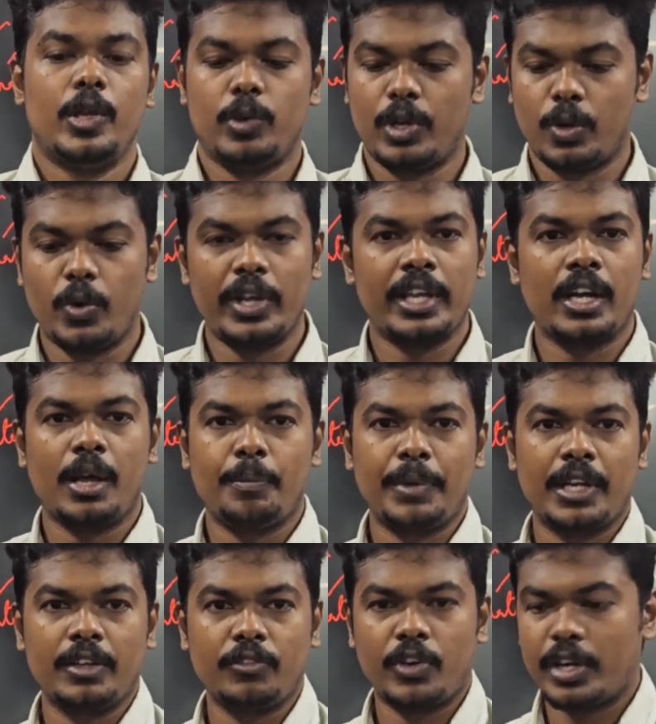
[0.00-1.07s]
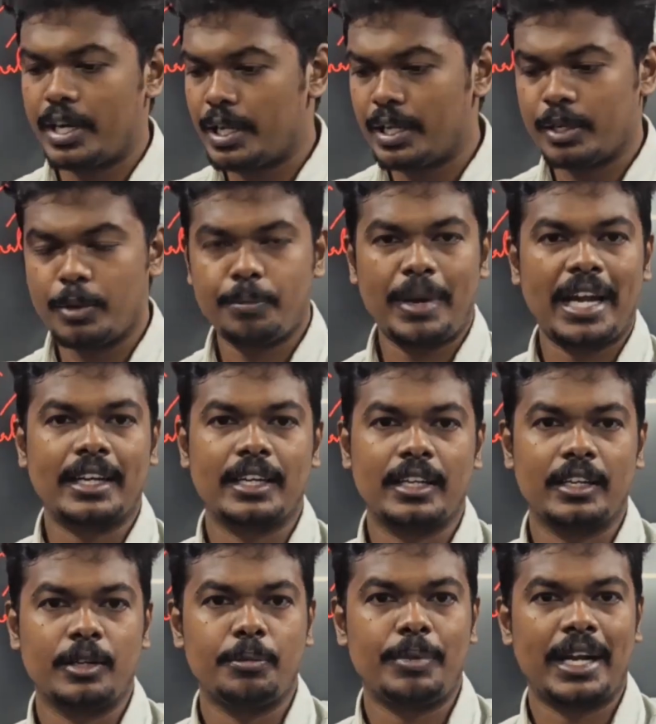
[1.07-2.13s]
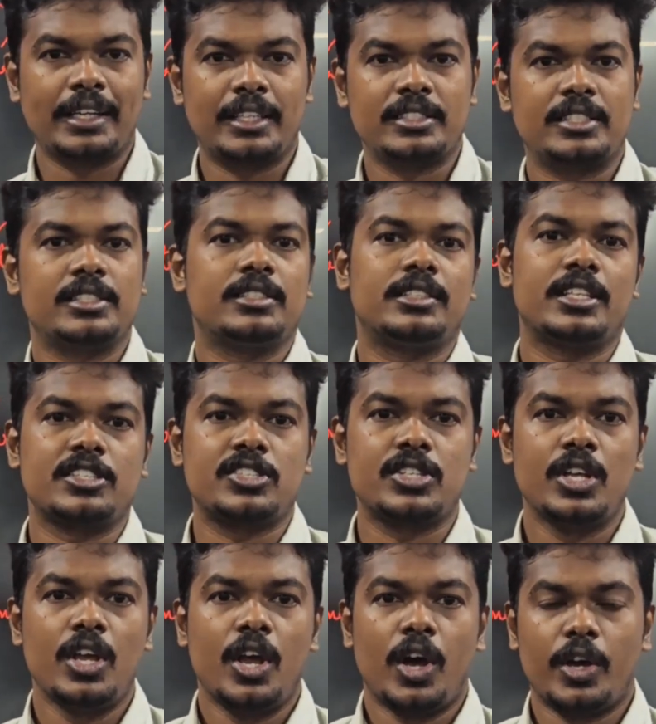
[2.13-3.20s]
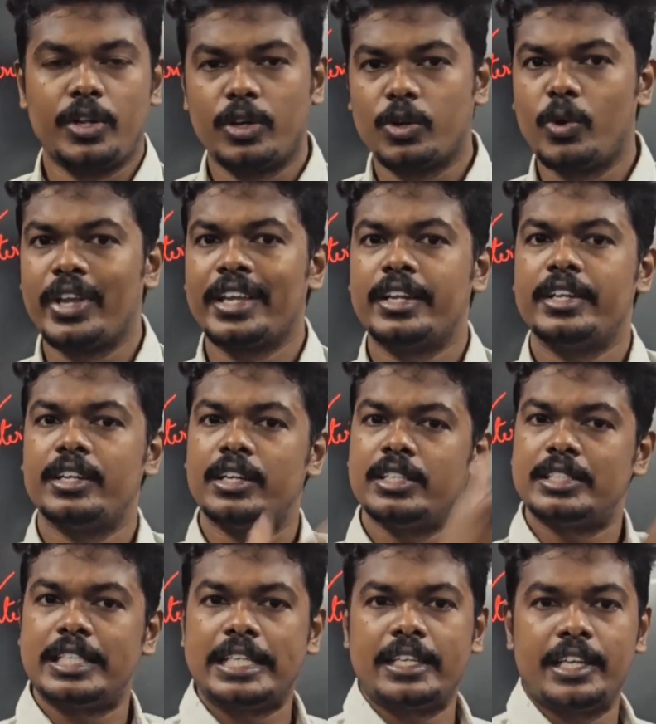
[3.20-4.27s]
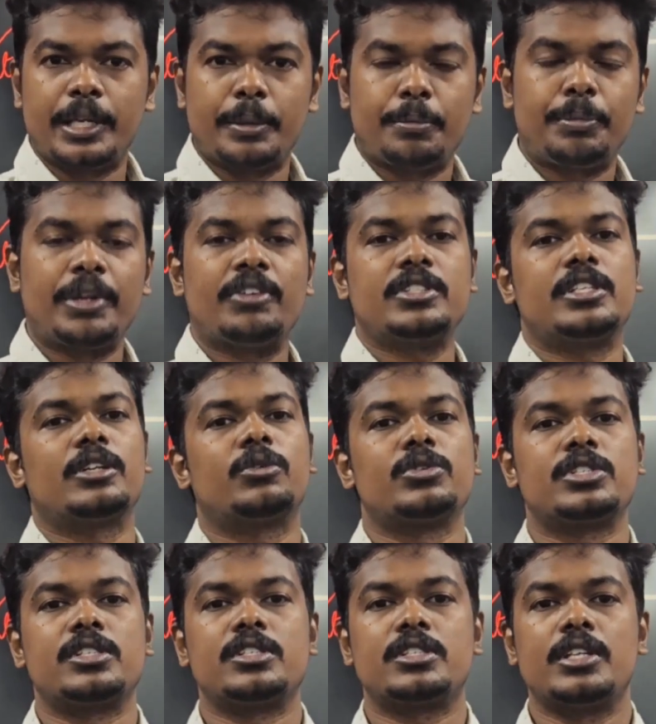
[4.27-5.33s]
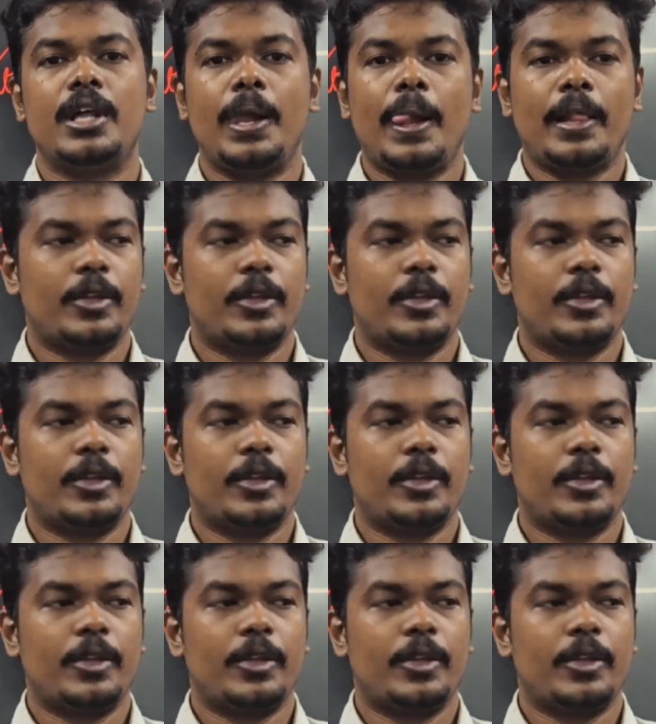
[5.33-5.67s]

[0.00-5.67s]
You are going and appearing for any practical practice test, or you are going seeing any previous year questions.